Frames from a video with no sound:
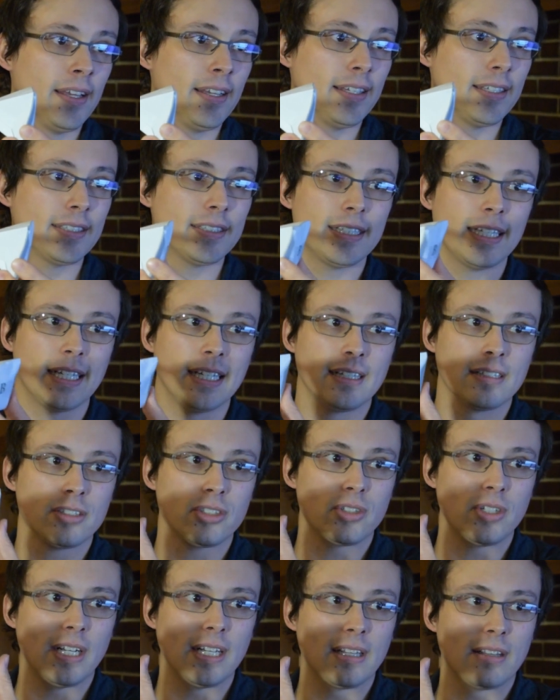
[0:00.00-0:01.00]
is sticking
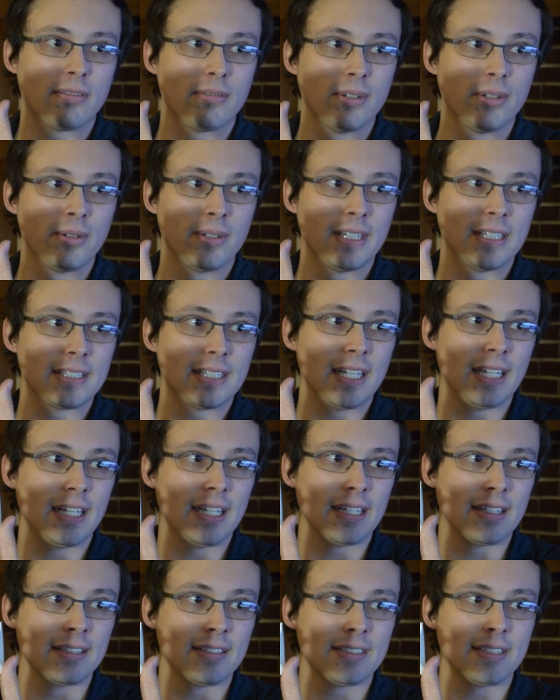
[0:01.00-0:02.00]
straight through and it's
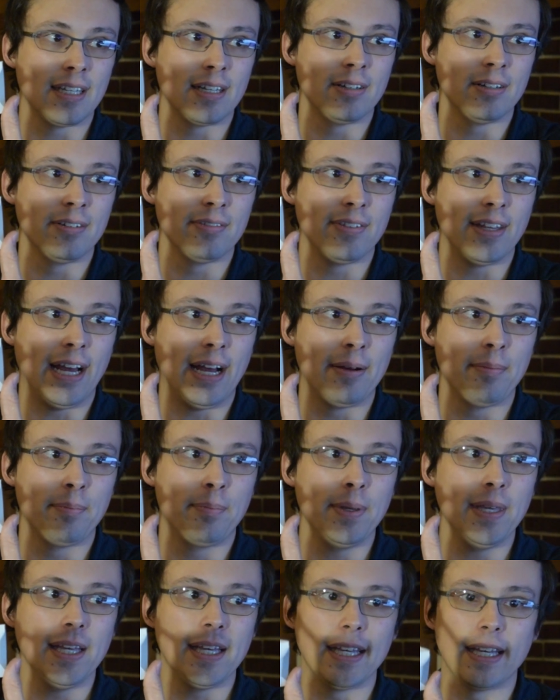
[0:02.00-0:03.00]
hitting the center of that
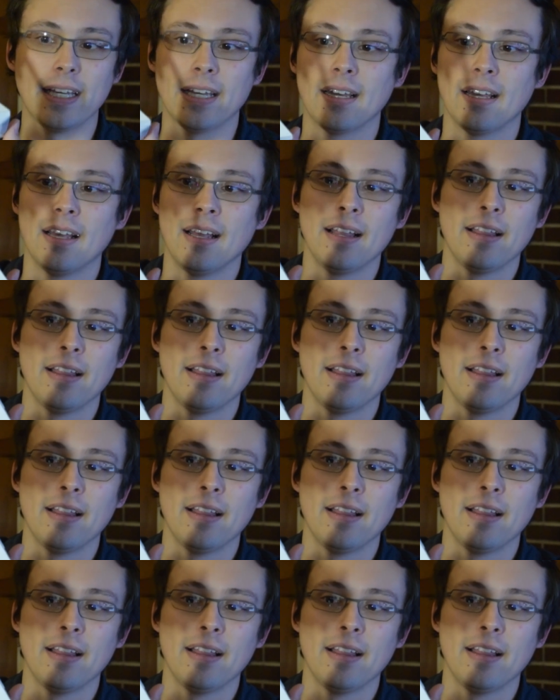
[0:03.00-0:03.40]
B.